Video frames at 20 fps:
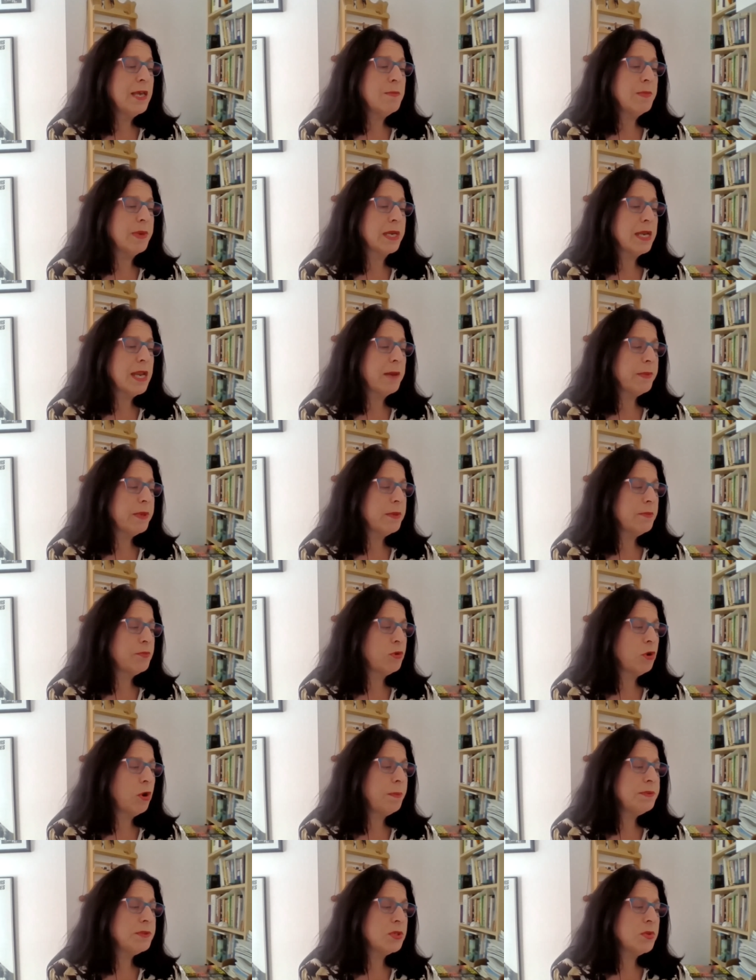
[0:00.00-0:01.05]
McNummon
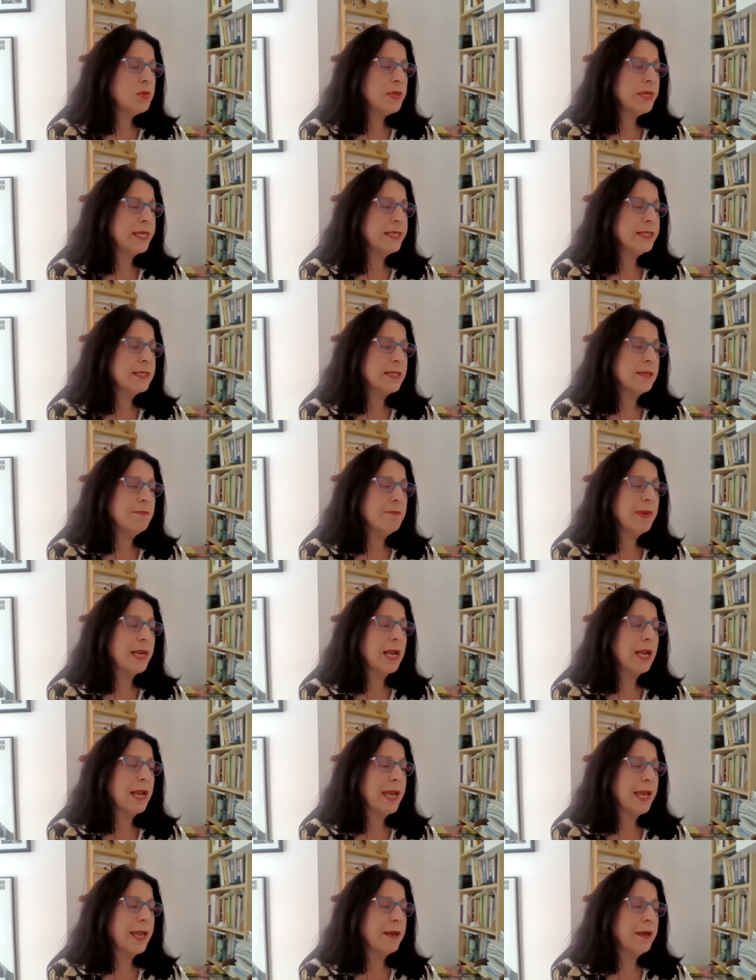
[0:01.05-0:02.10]
propped her against the
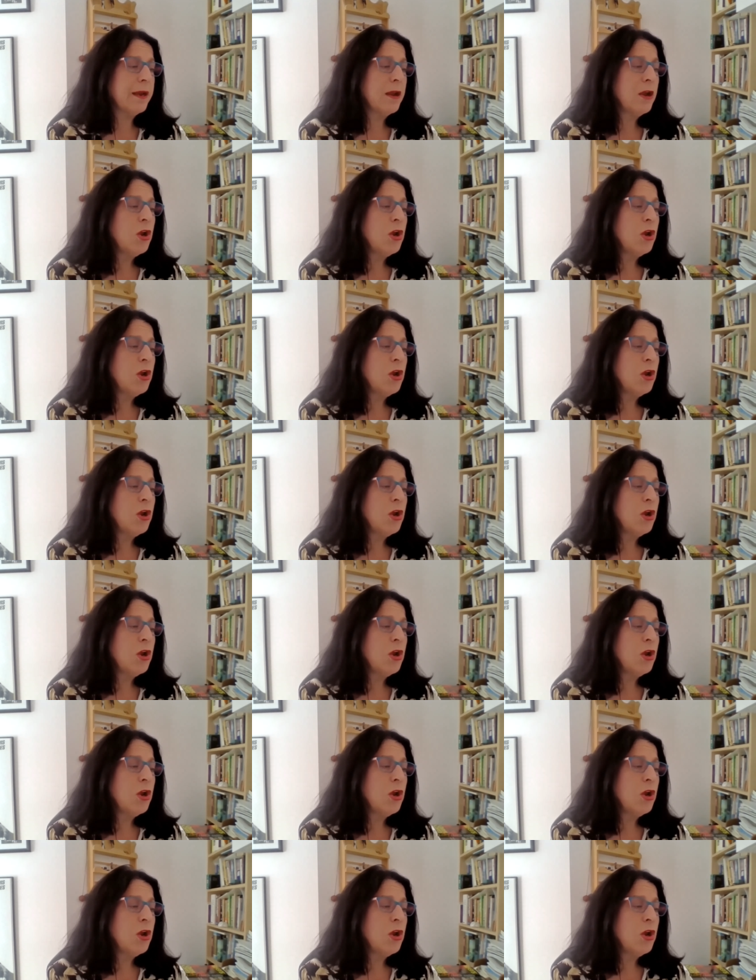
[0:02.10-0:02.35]
metal head,